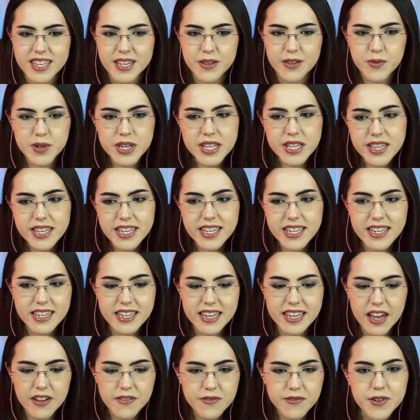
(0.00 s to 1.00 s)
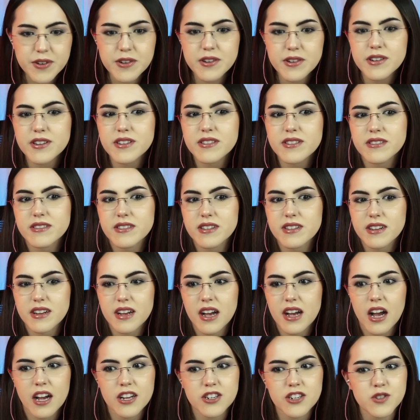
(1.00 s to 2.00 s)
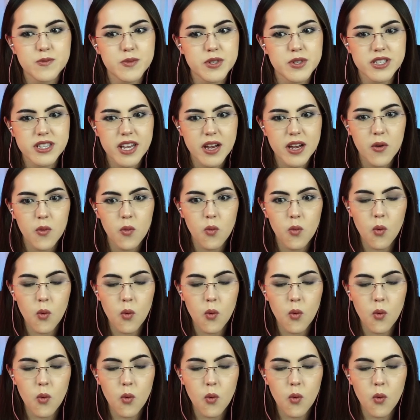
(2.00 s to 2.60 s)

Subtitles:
really never 100%